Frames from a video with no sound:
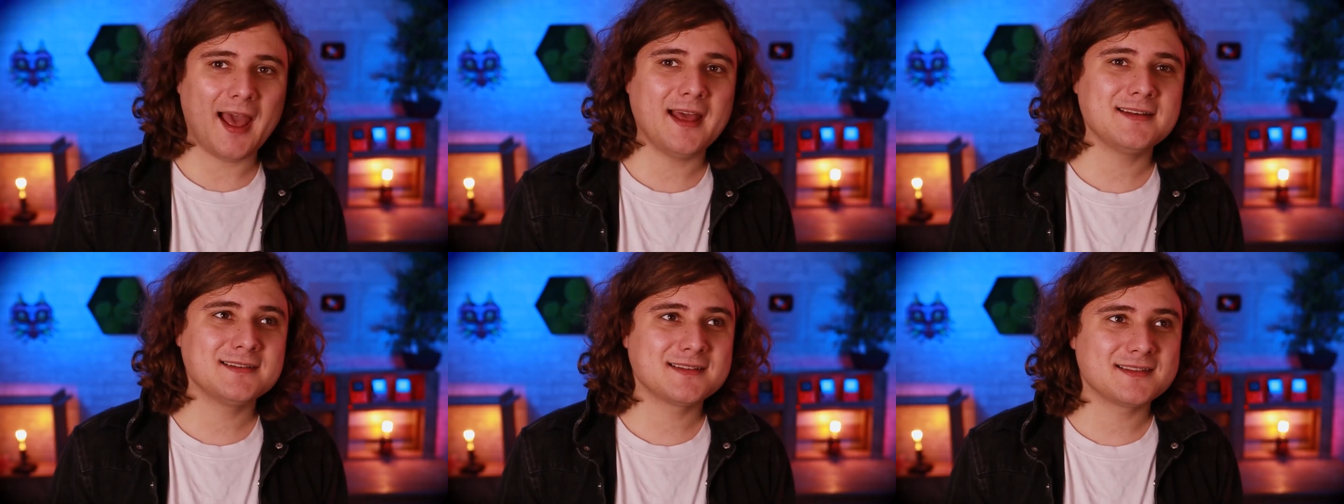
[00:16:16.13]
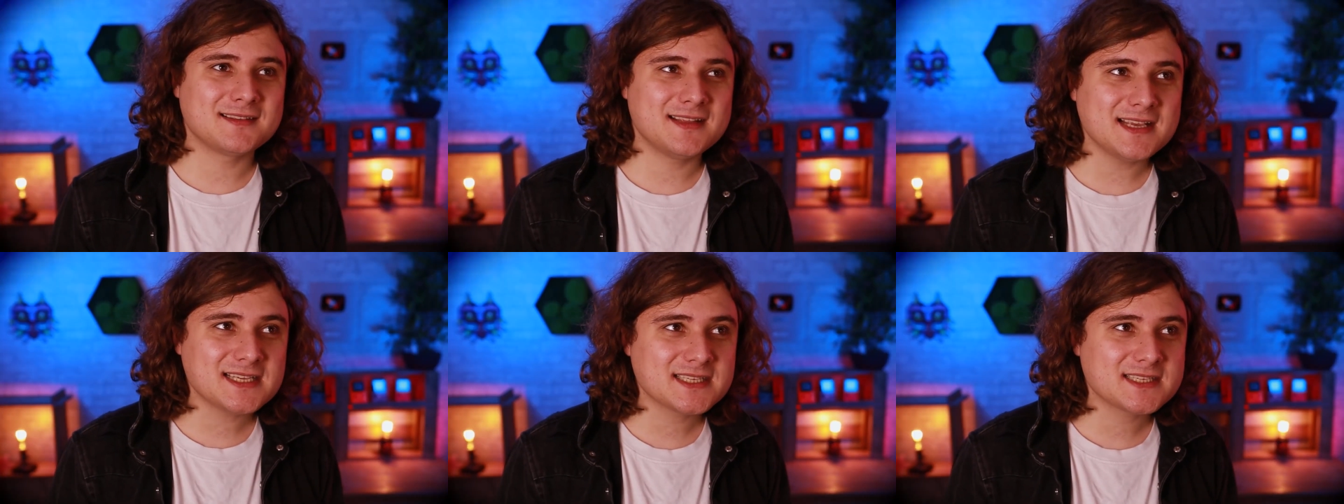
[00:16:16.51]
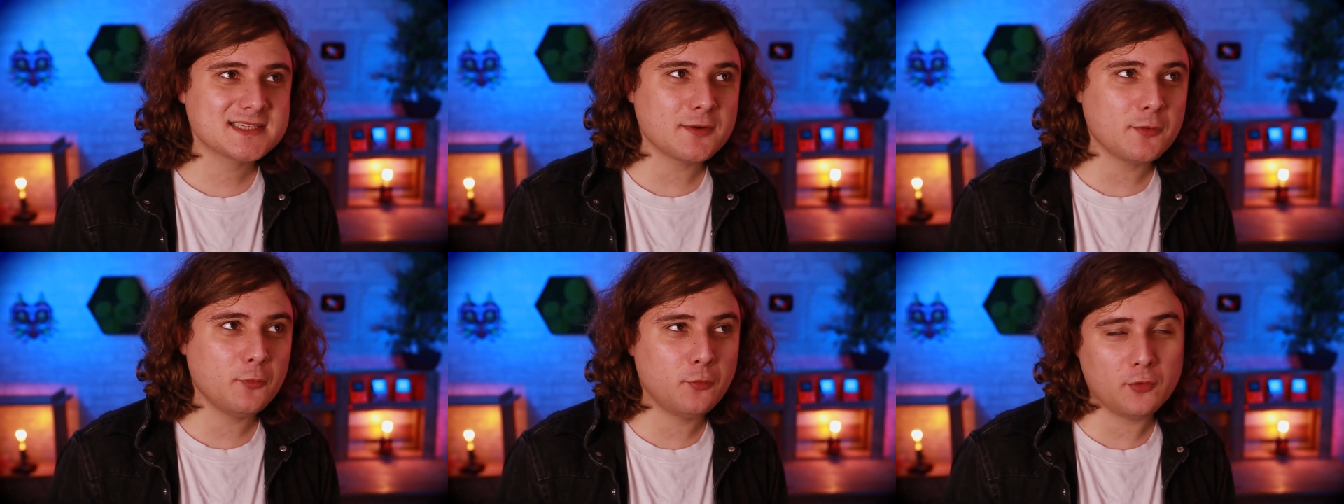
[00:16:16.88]
And
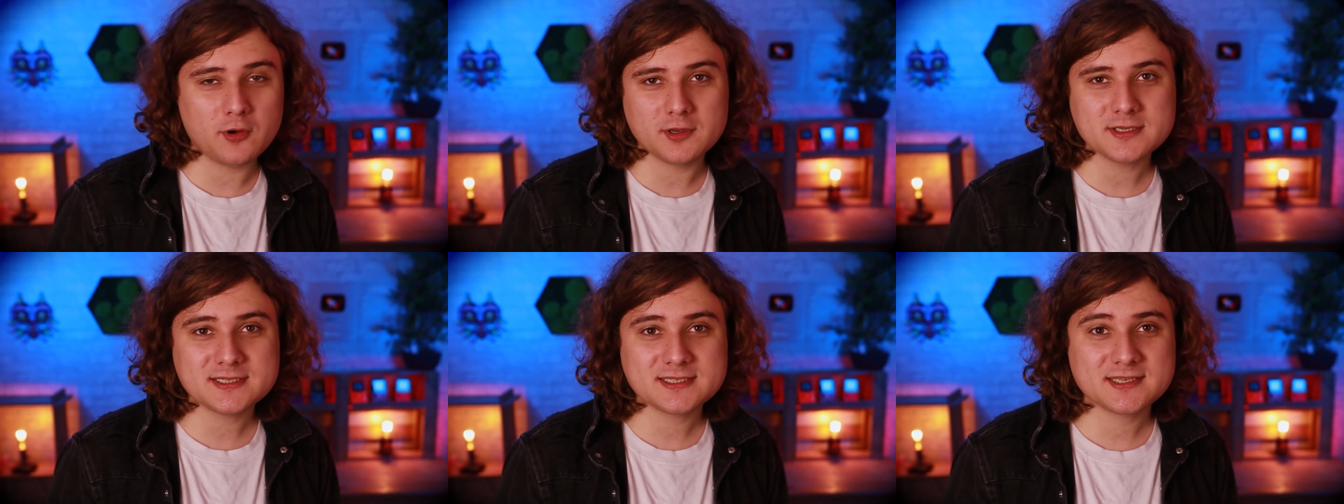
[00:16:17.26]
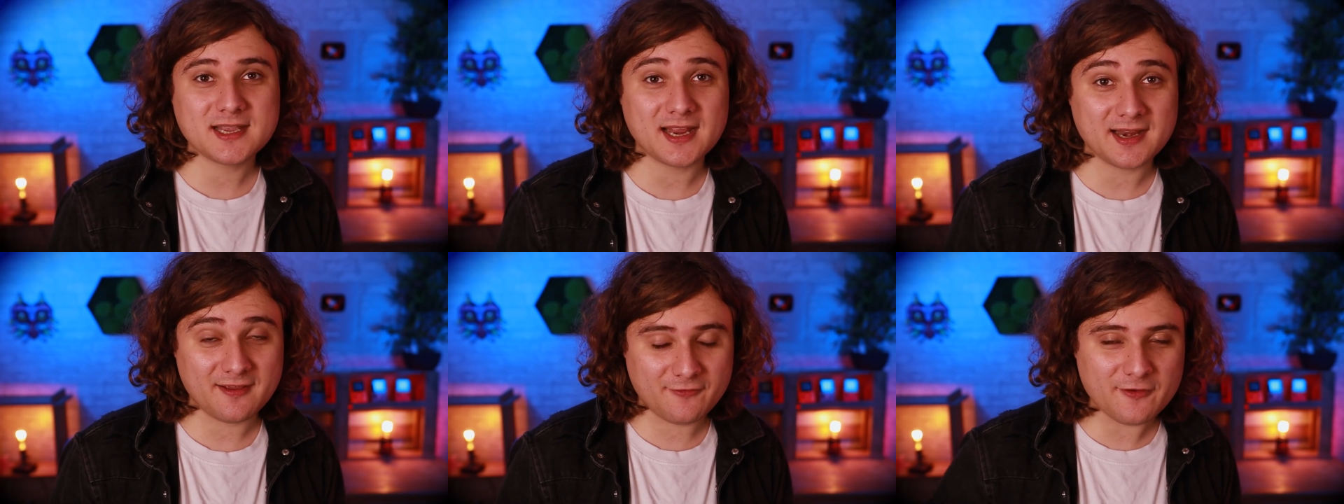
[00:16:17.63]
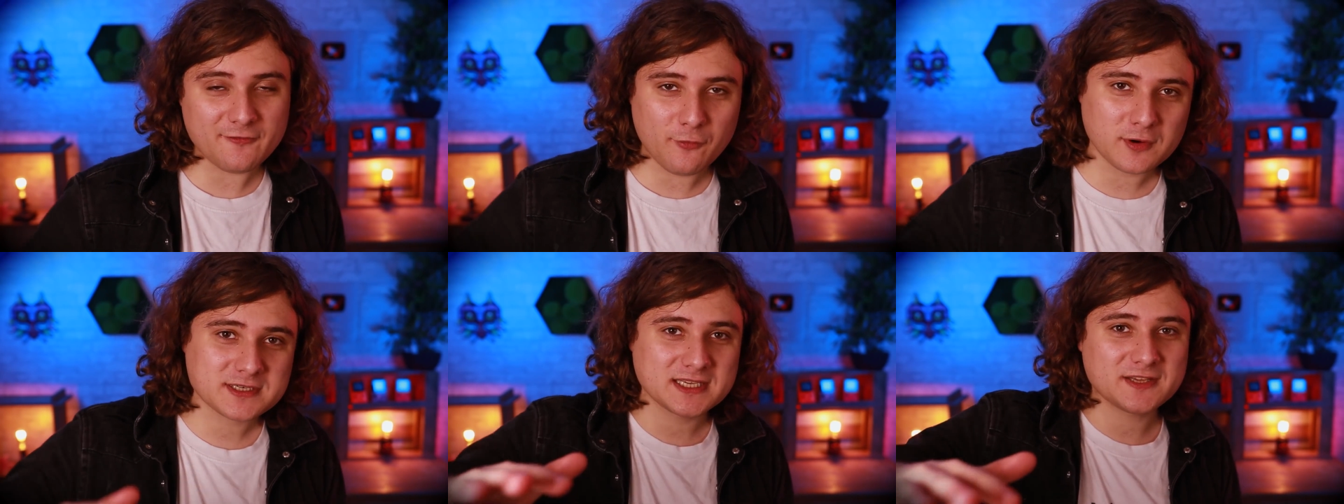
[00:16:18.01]
this was, and if
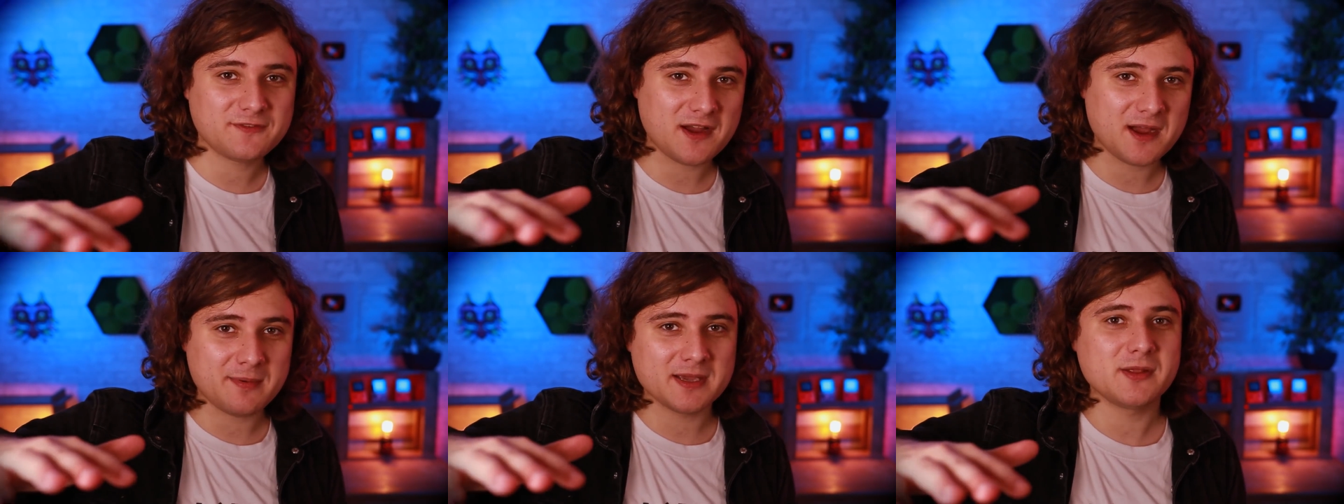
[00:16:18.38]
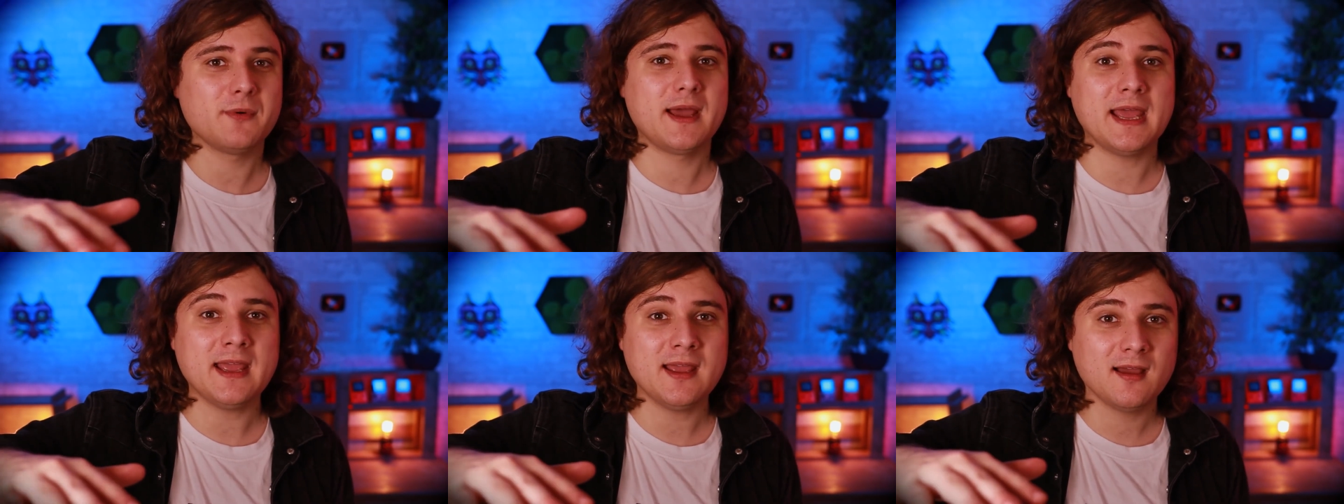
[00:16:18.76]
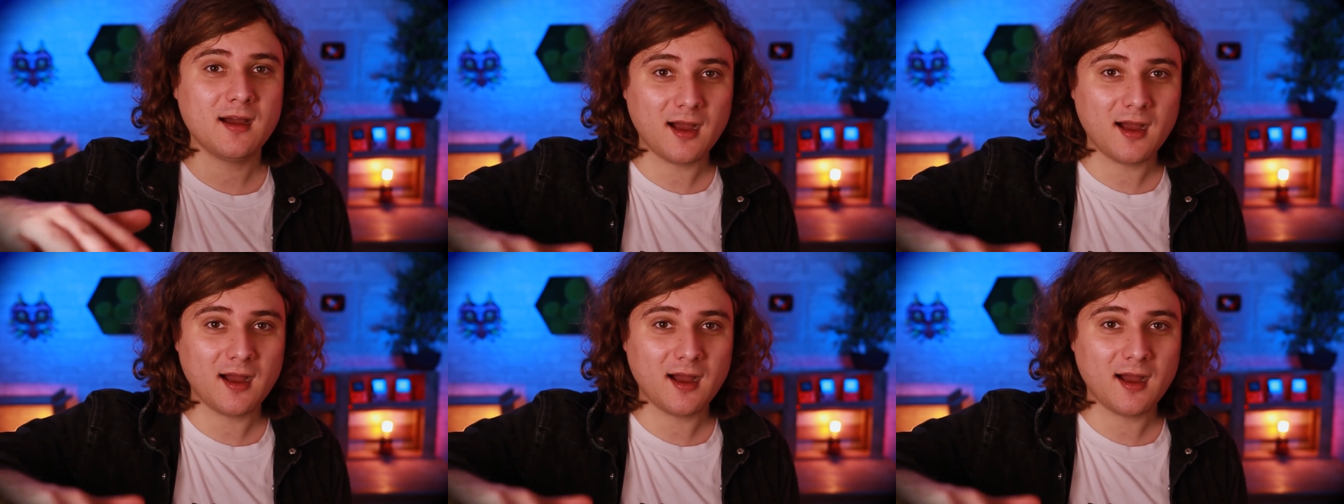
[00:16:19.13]
you've watched this far, by the way,